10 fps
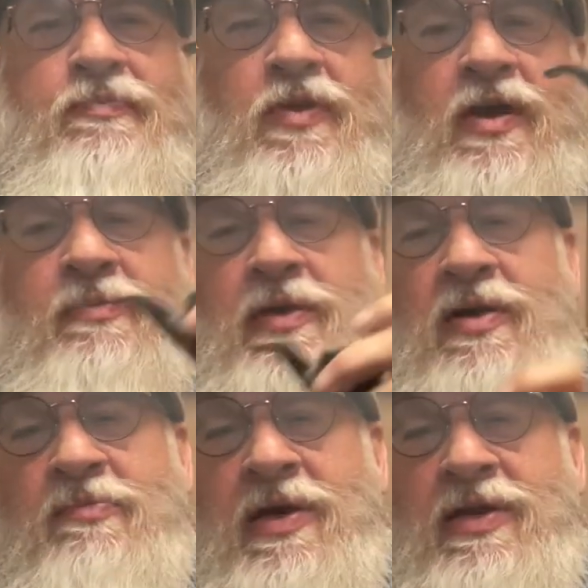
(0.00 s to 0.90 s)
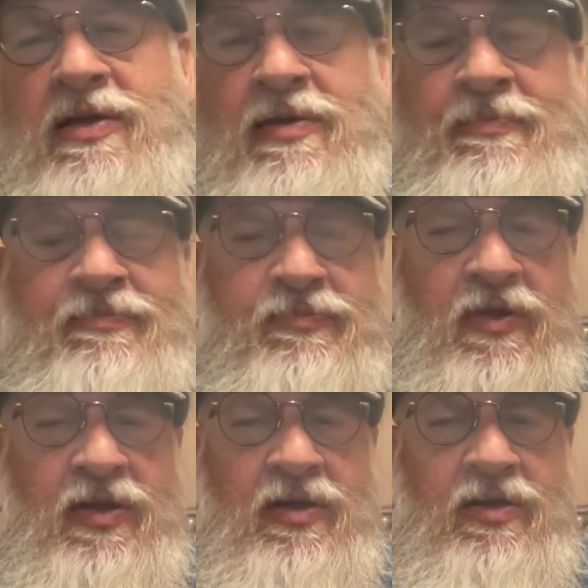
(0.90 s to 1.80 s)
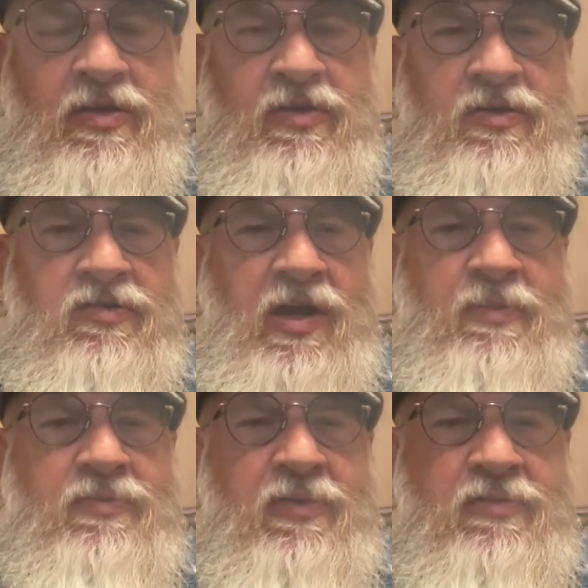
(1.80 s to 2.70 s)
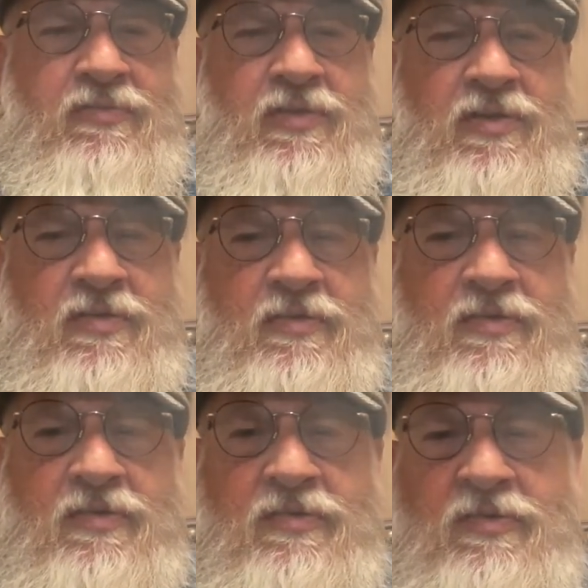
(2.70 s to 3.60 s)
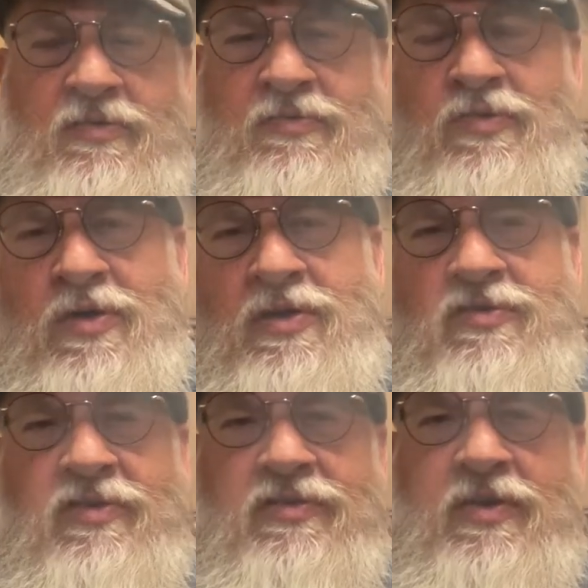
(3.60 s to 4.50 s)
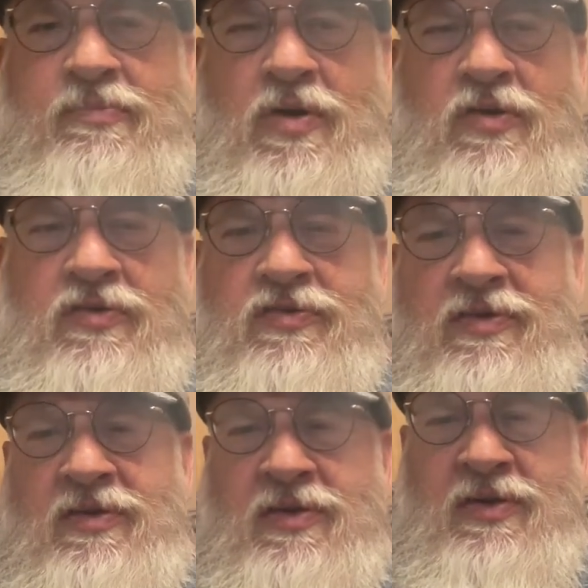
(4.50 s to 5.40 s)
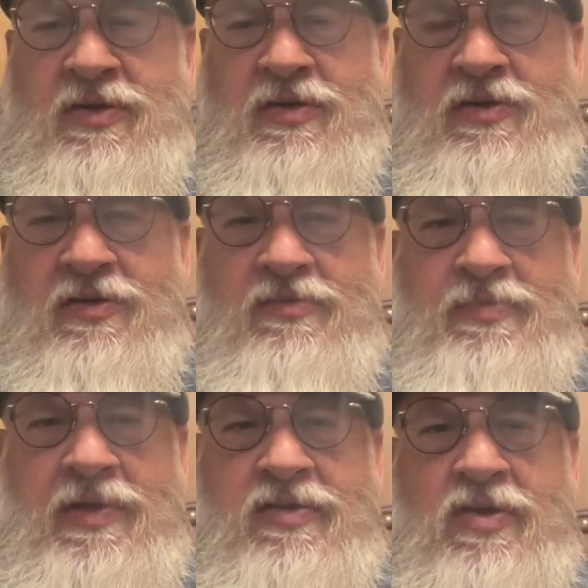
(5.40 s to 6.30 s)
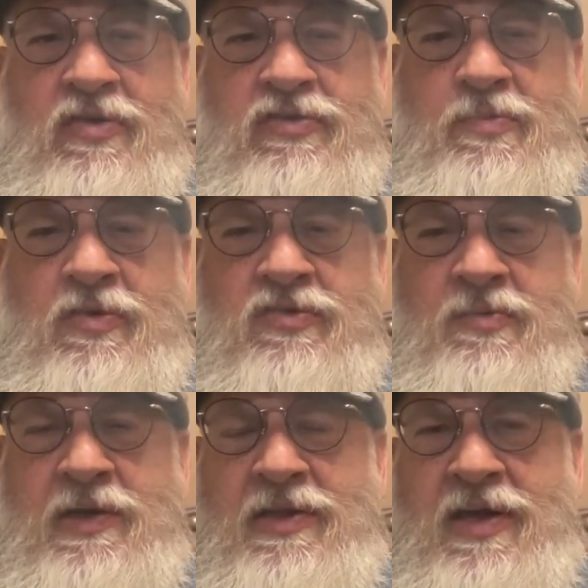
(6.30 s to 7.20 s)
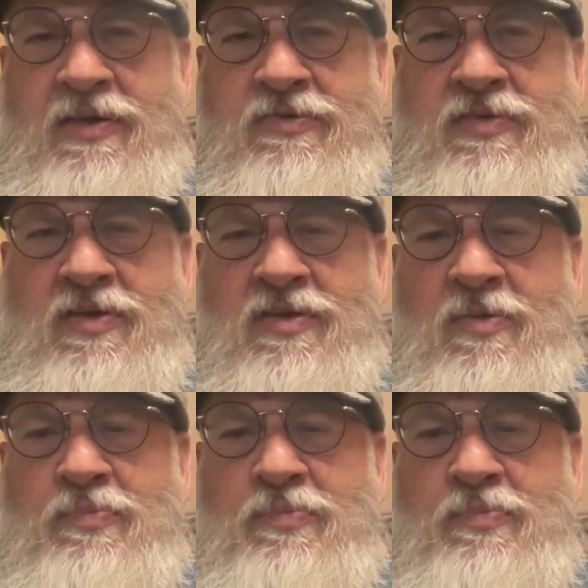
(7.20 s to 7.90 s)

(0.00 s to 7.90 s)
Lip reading: I've been on many types of voyages on boats. Lived by the coast most of my life, the